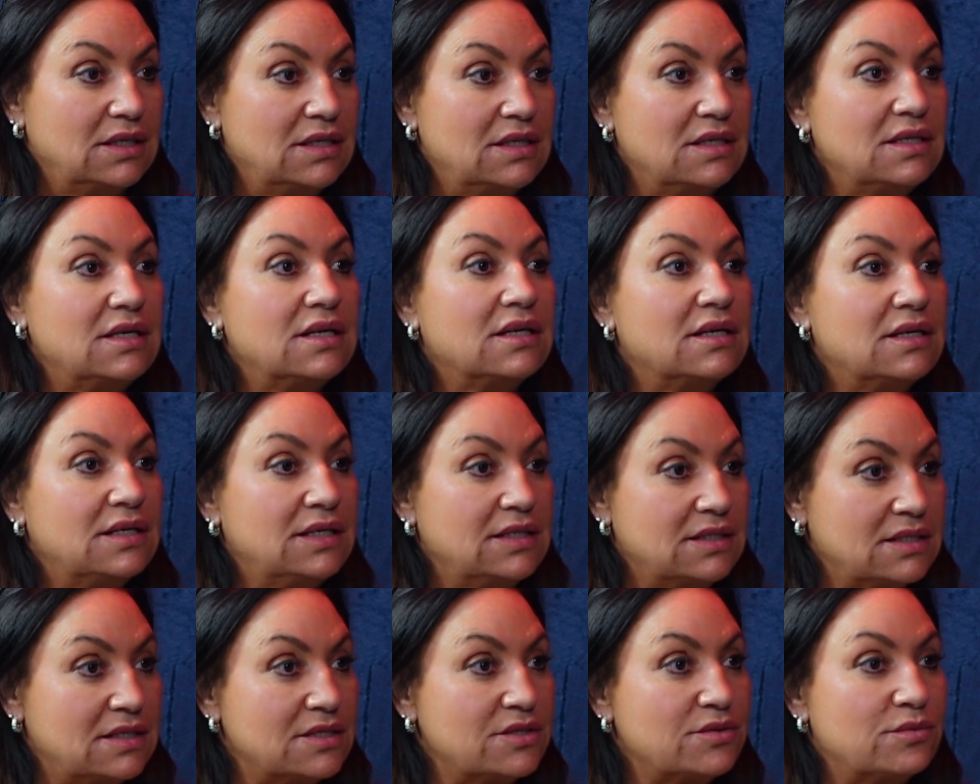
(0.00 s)
In the early
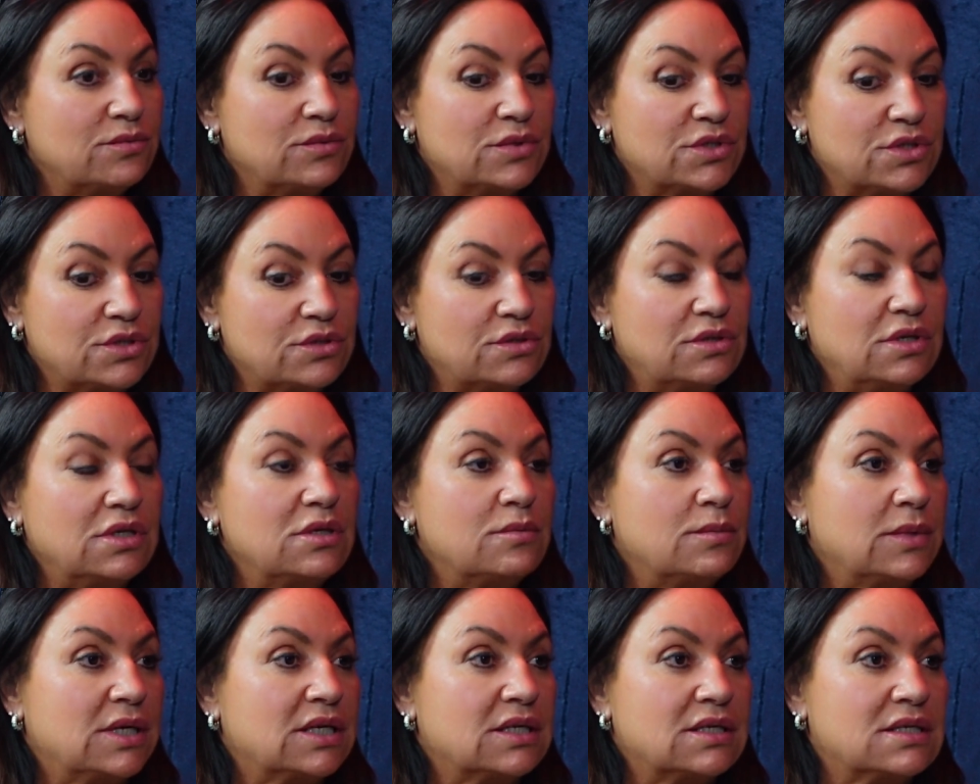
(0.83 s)
days when we were talking
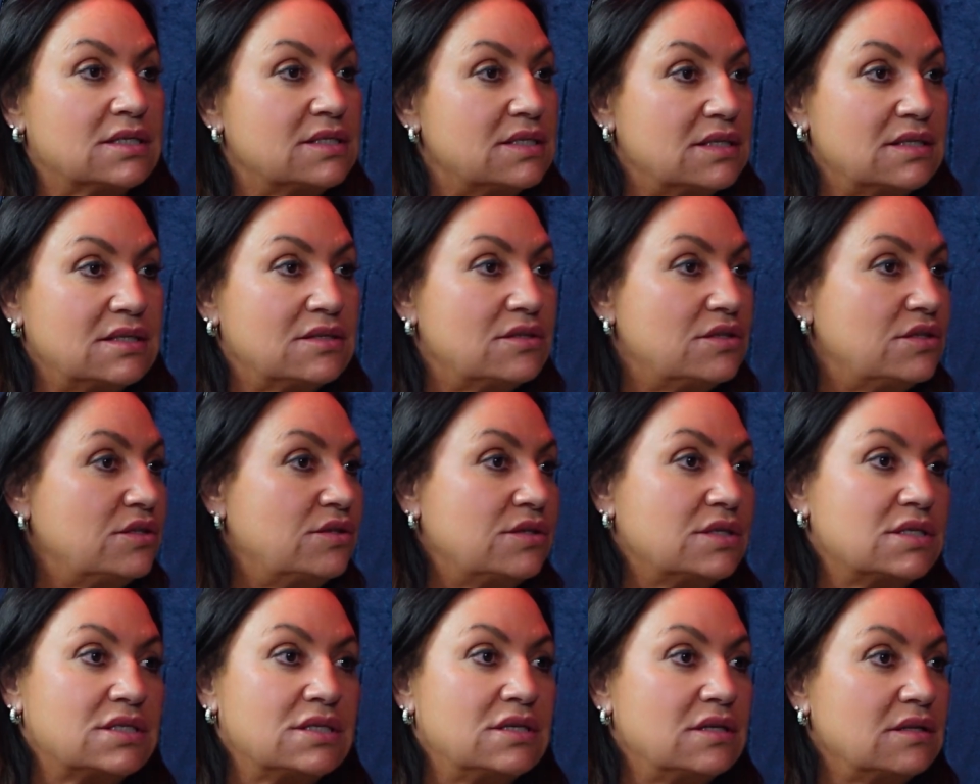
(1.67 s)
about it, I said that, no,
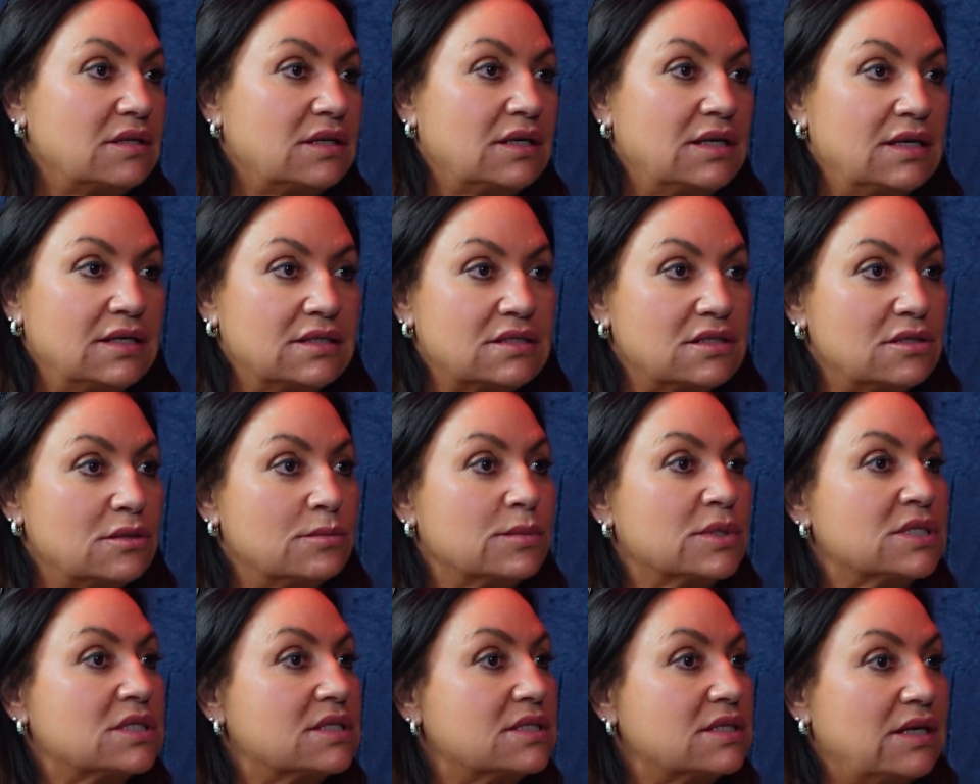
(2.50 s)
he's nothing like
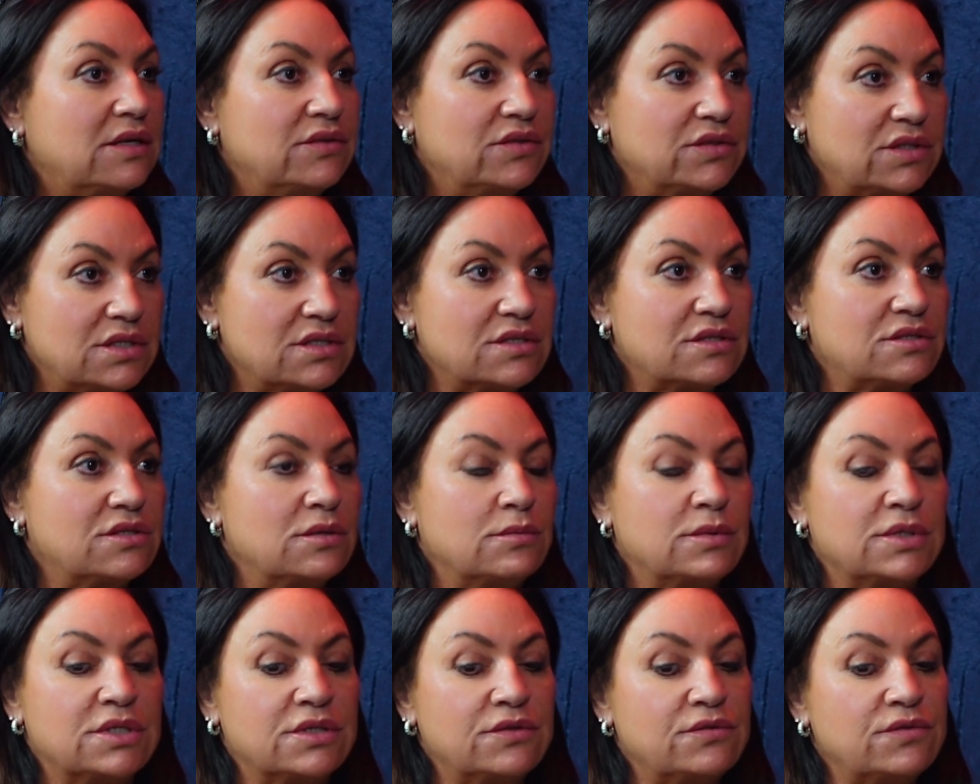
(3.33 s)
Thomas. Everything's going to
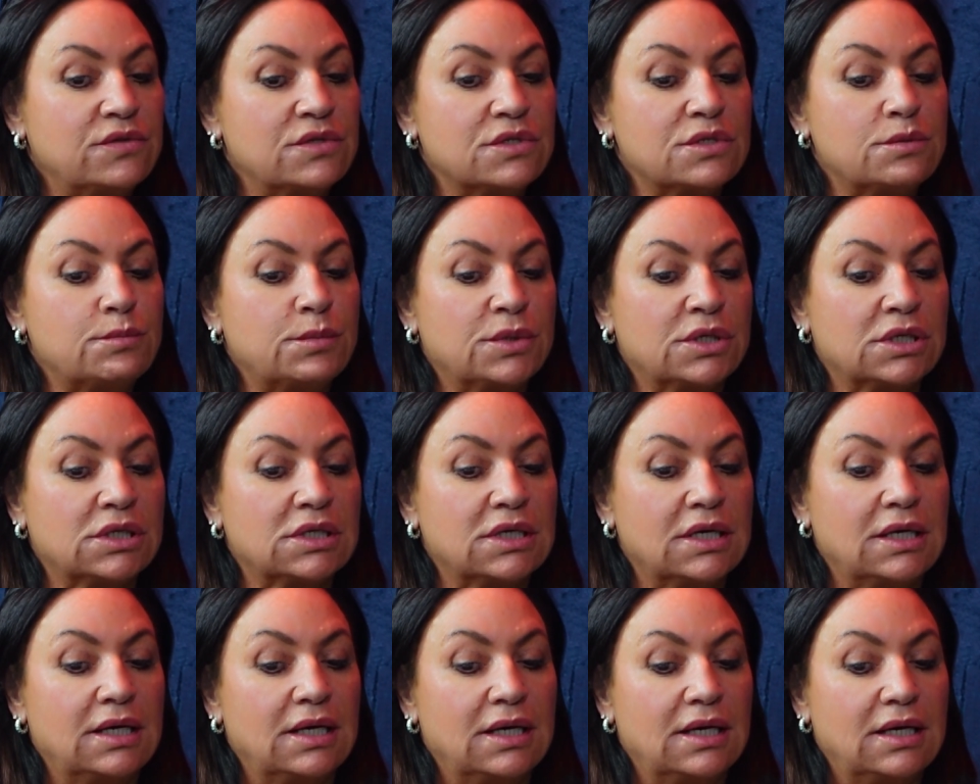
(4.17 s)
be different. But
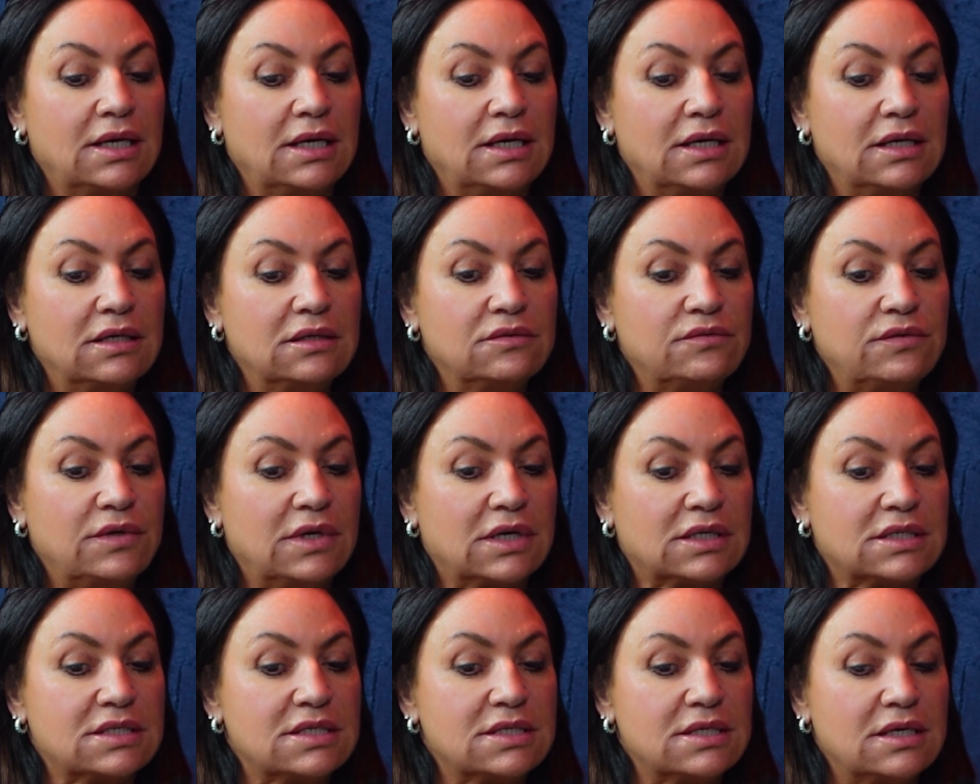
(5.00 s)
in
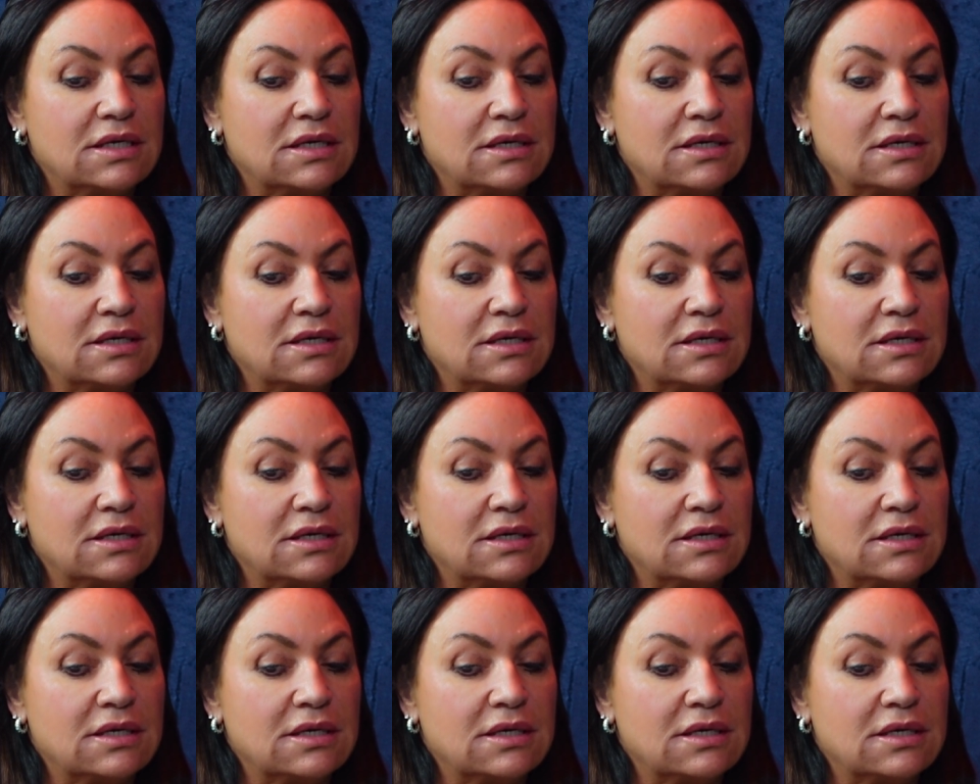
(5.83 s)
fact,